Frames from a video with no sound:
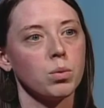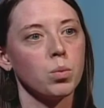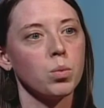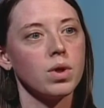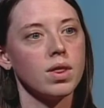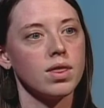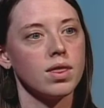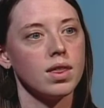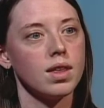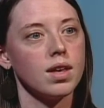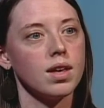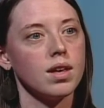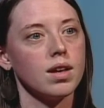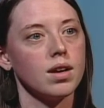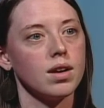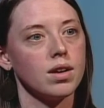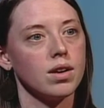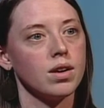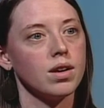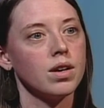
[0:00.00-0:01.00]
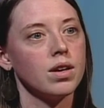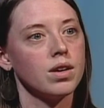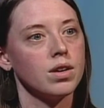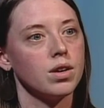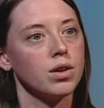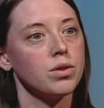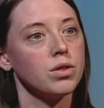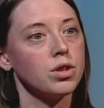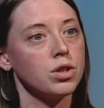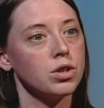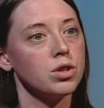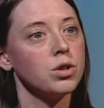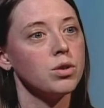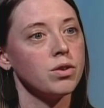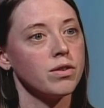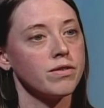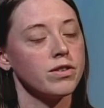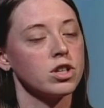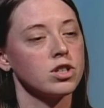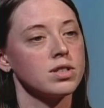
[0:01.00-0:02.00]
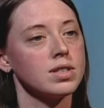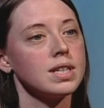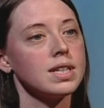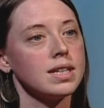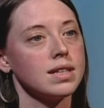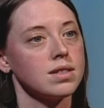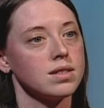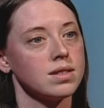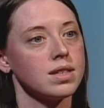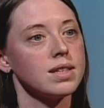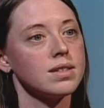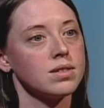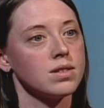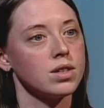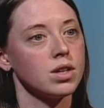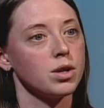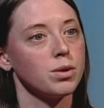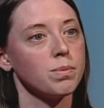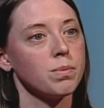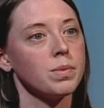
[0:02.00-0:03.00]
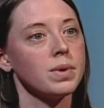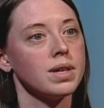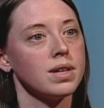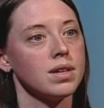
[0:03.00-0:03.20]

within the university system